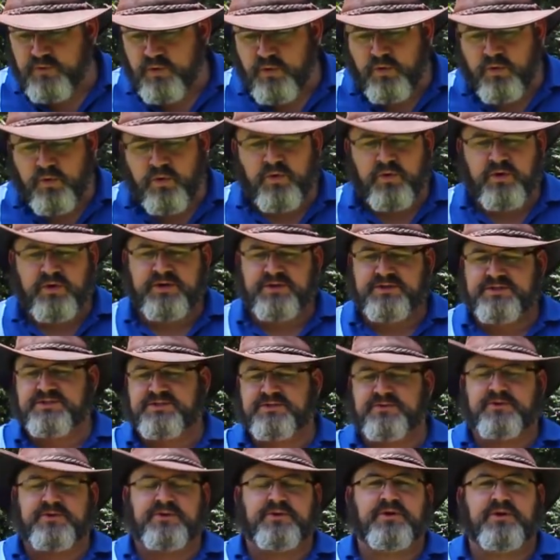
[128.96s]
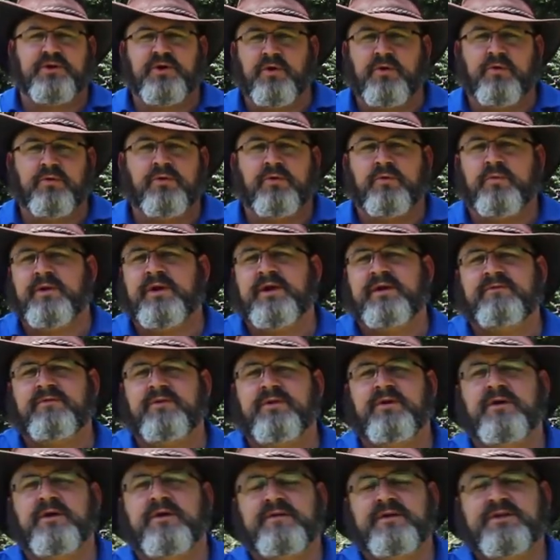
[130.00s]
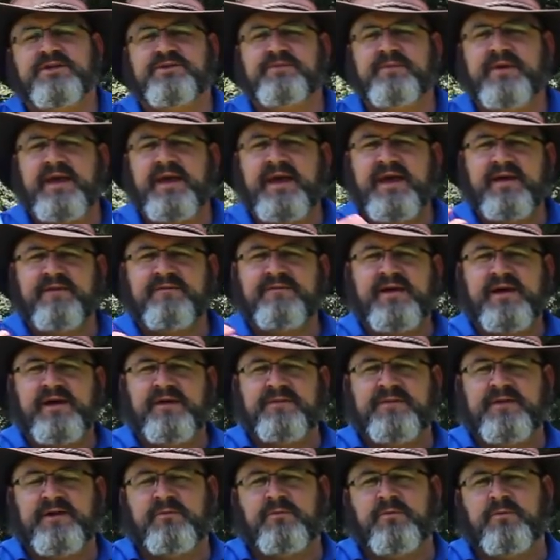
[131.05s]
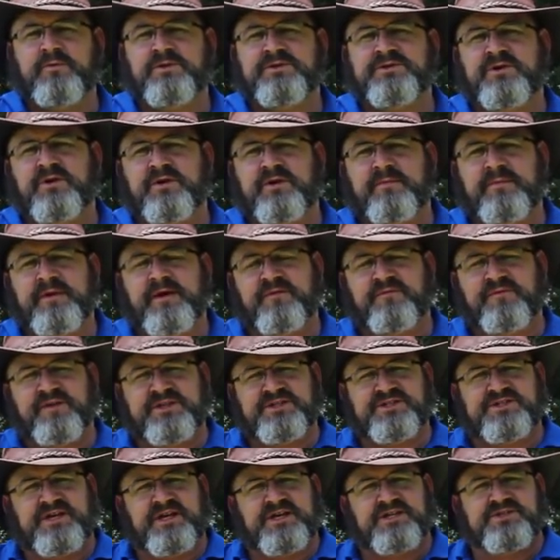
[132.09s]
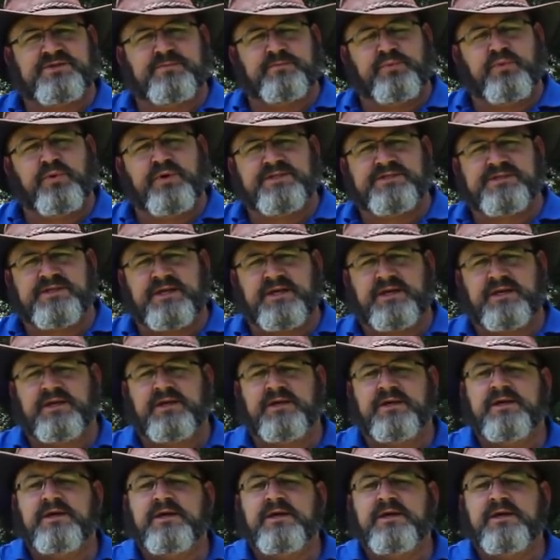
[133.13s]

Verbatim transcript: horse or goat or whatever that you may have out there when we're talking about vegetation poisoning,